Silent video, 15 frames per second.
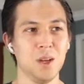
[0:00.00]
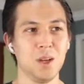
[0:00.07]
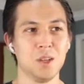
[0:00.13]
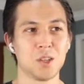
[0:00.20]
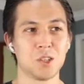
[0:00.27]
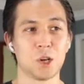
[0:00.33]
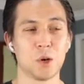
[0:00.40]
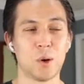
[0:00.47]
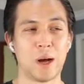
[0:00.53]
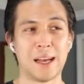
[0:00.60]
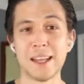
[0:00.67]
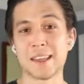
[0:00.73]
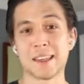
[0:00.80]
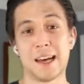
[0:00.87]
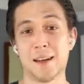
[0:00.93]
So I
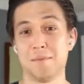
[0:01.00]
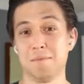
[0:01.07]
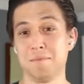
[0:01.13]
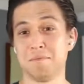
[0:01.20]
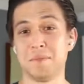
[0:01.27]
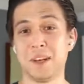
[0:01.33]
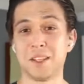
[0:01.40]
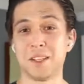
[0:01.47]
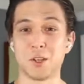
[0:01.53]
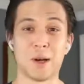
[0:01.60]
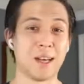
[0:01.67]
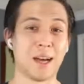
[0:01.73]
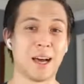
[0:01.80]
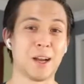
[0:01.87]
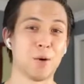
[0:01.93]
like that. And so
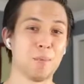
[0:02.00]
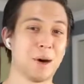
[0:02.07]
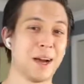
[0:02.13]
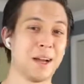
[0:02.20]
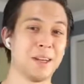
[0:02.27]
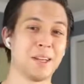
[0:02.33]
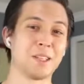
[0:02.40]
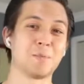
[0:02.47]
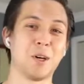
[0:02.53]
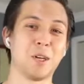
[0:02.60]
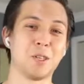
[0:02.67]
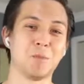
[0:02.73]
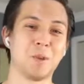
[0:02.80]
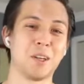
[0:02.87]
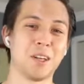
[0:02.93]
I don't mind as
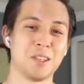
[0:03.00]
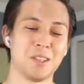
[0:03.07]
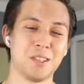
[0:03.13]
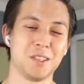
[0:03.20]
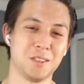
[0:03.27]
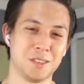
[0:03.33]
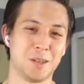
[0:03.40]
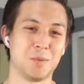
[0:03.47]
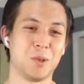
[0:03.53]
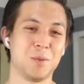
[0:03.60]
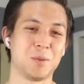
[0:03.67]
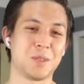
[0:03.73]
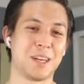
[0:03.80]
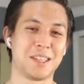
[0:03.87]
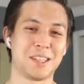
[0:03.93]
much, because Tim
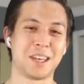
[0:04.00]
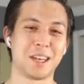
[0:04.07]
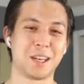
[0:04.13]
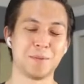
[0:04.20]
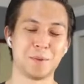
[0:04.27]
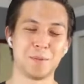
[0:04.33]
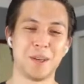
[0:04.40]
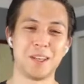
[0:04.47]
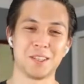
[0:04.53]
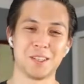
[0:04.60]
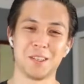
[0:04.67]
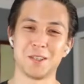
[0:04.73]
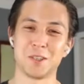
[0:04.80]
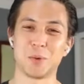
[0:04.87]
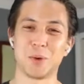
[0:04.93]
Ream's not taking up space
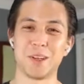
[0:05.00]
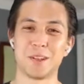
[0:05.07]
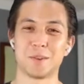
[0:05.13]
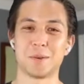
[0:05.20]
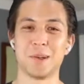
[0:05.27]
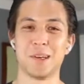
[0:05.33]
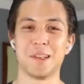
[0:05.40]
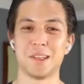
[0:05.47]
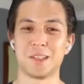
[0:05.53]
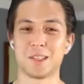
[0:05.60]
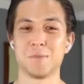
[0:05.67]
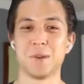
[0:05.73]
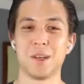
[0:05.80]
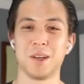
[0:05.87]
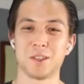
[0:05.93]
in a 23 that
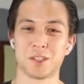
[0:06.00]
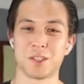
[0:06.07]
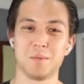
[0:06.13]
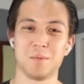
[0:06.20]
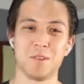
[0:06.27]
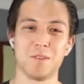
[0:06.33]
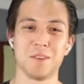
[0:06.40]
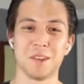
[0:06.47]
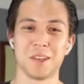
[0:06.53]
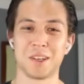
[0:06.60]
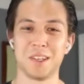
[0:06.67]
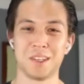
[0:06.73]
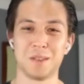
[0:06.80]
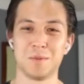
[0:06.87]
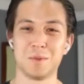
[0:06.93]
somebody else could be filling.
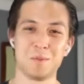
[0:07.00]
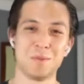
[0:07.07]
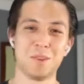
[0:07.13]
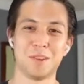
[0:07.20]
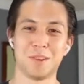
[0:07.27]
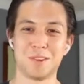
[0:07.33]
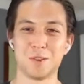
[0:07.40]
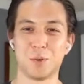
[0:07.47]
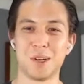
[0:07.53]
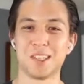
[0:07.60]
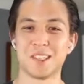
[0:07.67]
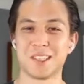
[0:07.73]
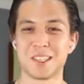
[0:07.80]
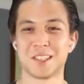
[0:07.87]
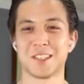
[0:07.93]
He seems to be the
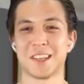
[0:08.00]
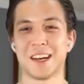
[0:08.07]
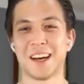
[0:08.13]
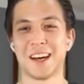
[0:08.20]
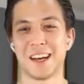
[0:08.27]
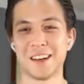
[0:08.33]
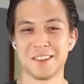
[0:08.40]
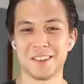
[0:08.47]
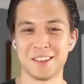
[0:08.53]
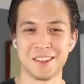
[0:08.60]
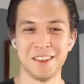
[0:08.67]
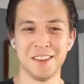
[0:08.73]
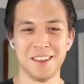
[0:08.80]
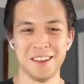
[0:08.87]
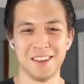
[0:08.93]
26th guy on
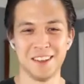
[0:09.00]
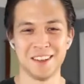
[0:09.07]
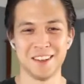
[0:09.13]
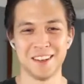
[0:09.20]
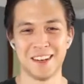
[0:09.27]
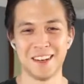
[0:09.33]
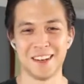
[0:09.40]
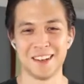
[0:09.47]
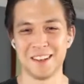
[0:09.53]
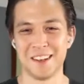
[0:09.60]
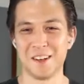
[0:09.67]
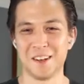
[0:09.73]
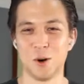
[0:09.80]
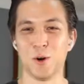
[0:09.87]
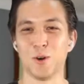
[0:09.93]

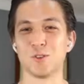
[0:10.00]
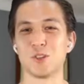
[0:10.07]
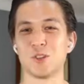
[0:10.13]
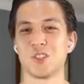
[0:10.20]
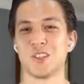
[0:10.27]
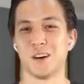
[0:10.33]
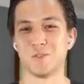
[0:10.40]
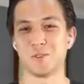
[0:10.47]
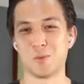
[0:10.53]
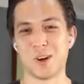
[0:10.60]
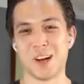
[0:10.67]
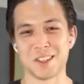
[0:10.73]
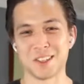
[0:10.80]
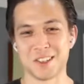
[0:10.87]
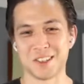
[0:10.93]
an overstuffed
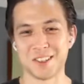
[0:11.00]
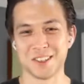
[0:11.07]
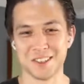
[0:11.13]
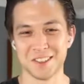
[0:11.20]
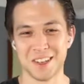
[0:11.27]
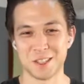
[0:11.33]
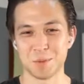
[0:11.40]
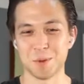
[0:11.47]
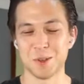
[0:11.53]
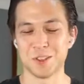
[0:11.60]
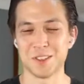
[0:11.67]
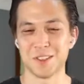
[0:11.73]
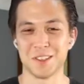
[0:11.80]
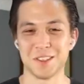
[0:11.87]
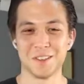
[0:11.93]
roster, as opposed
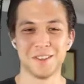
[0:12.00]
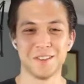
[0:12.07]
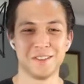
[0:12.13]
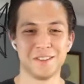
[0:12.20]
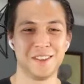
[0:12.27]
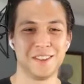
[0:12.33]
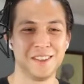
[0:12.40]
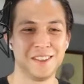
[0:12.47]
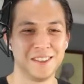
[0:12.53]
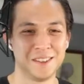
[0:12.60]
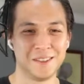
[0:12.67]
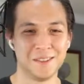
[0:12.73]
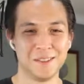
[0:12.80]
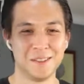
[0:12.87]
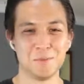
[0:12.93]
to
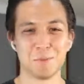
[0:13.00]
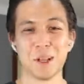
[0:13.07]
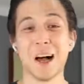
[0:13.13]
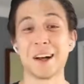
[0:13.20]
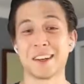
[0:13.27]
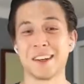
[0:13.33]
blocking.